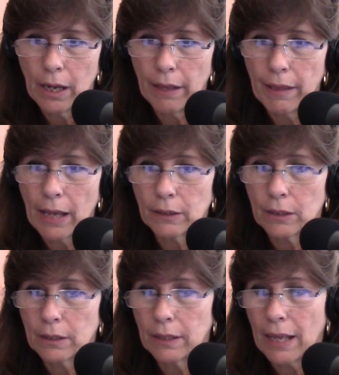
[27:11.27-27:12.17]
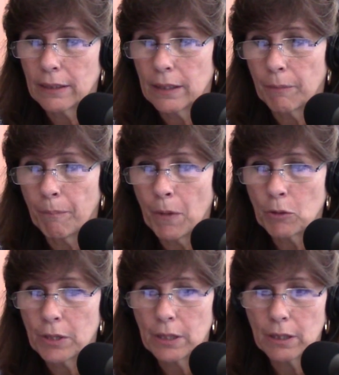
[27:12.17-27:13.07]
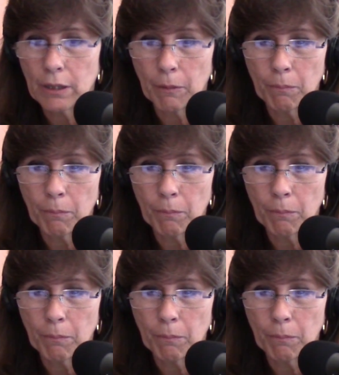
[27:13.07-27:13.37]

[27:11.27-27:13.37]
And that's the most,